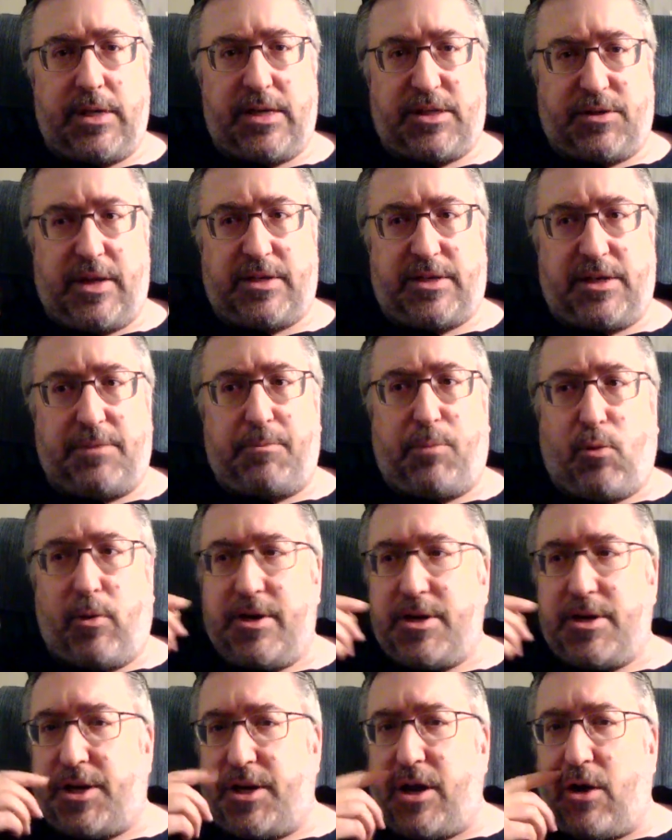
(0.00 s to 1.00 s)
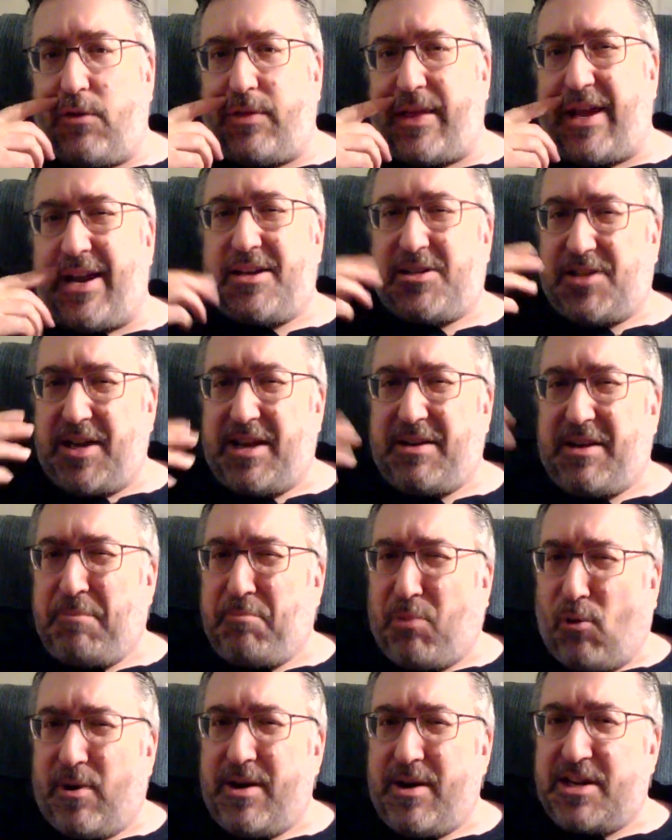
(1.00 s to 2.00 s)
It's it's important to know that, and it's
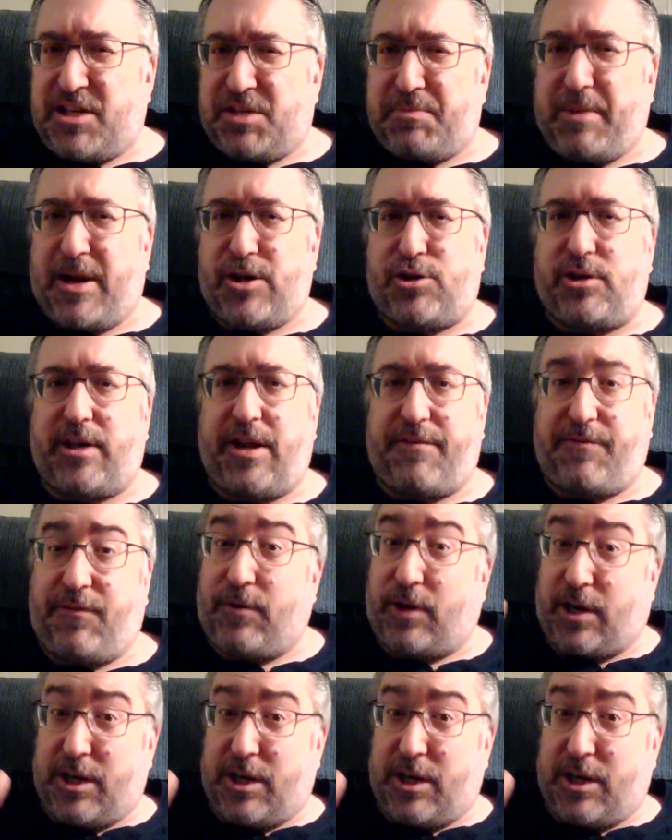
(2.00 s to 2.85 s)
important especially for